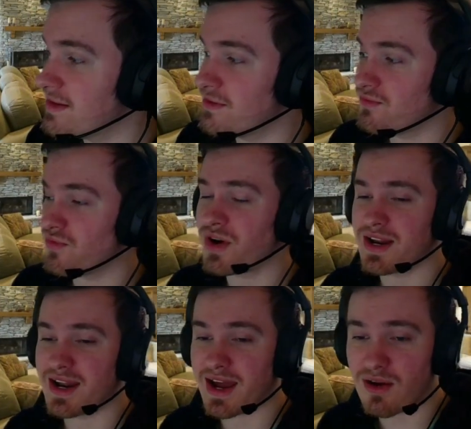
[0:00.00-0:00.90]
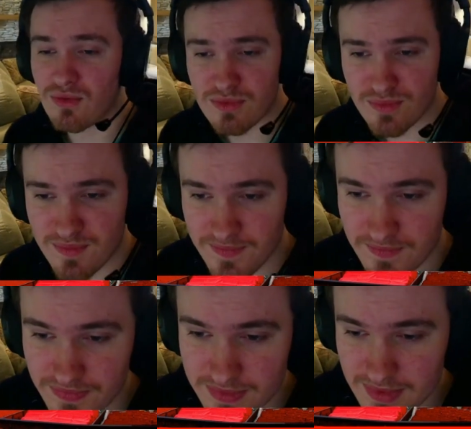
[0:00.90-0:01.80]
right now,
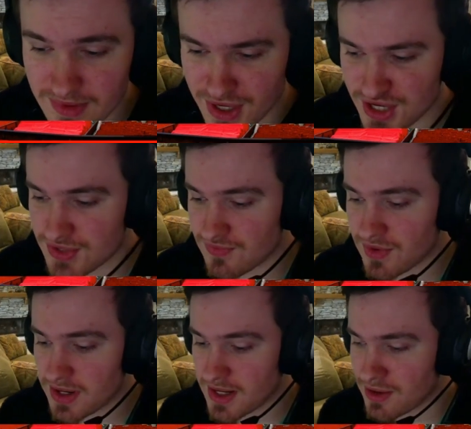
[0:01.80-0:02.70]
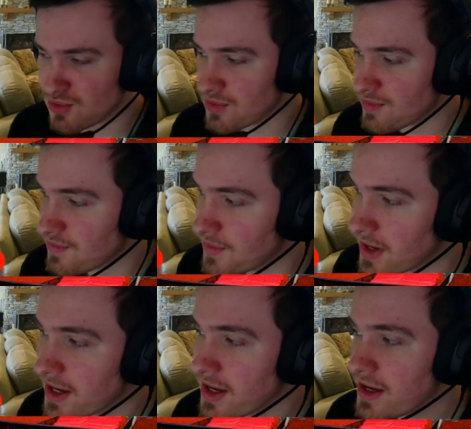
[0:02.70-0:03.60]
as of right now,
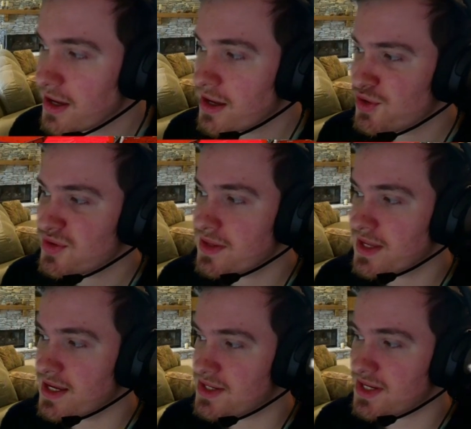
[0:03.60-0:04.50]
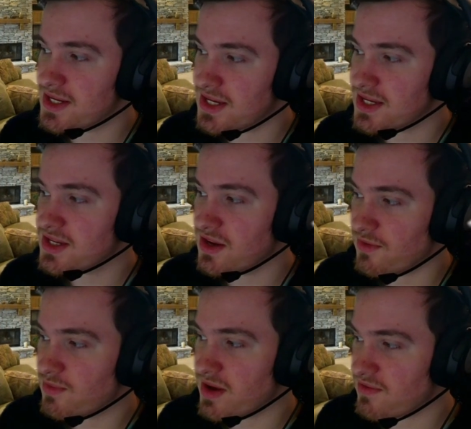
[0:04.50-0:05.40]
there's
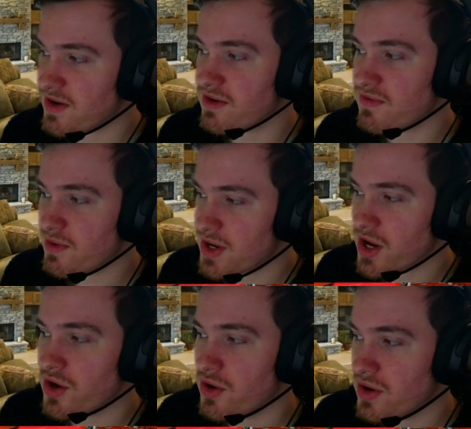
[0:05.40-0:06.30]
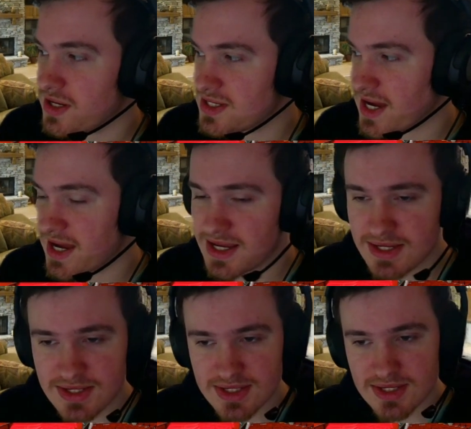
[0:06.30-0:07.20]
being very early
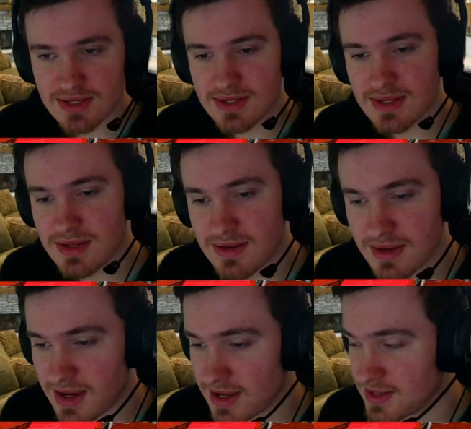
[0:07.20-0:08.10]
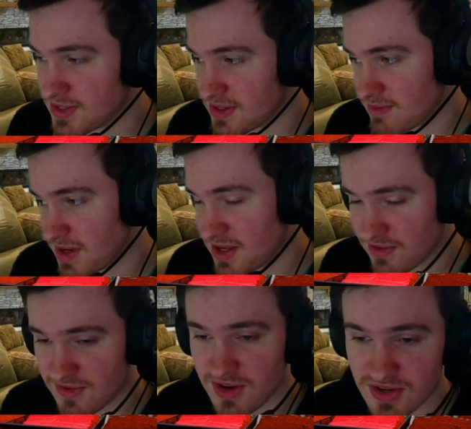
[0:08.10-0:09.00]
days, and being the
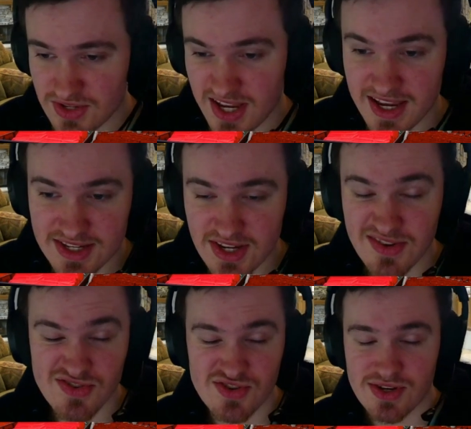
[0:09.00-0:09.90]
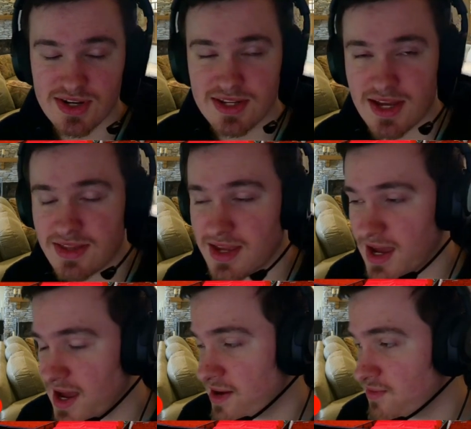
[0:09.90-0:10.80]
first day essentially that they
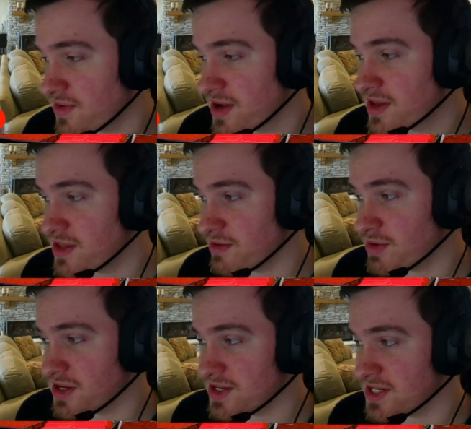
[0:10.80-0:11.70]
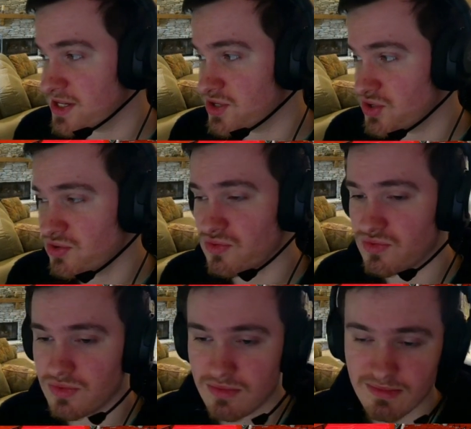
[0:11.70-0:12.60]
have the ability to
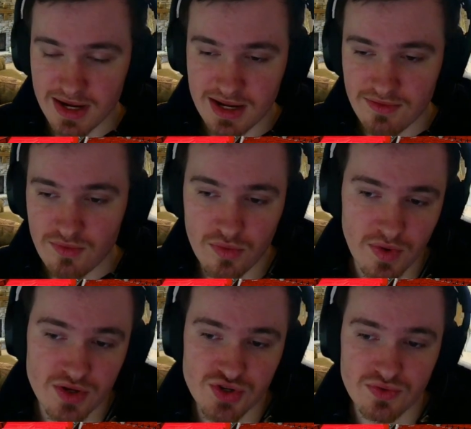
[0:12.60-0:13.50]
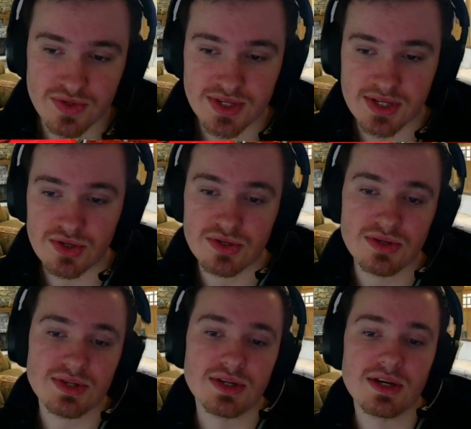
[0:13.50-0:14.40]
make influential
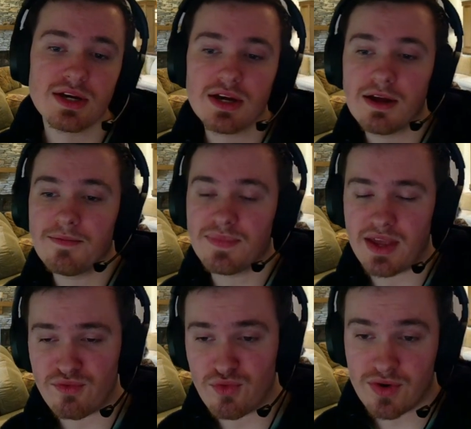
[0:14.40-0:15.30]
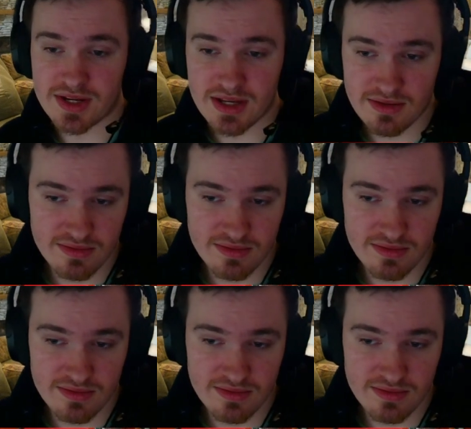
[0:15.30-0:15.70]
decisions. They've already